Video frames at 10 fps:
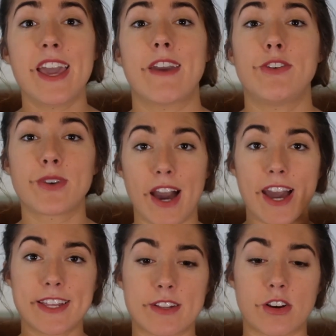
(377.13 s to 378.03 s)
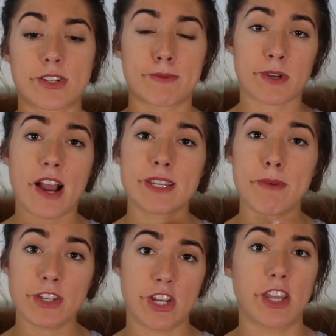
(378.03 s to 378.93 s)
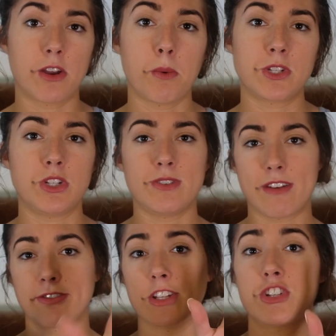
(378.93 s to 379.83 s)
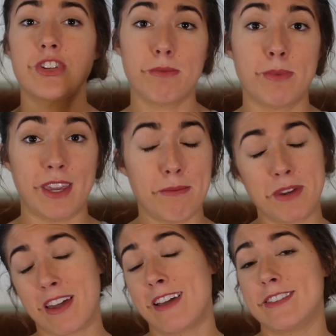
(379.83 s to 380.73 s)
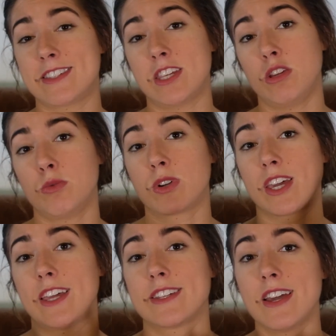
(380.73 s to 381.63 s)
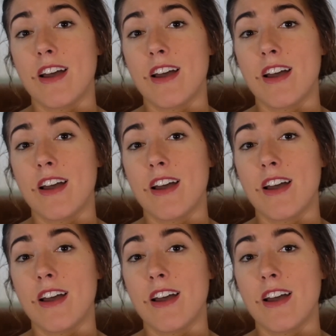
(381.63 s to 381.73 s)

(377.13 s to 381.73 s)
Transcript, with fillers: If you guys are subscribed to my channel, which you definitely should be, because you will get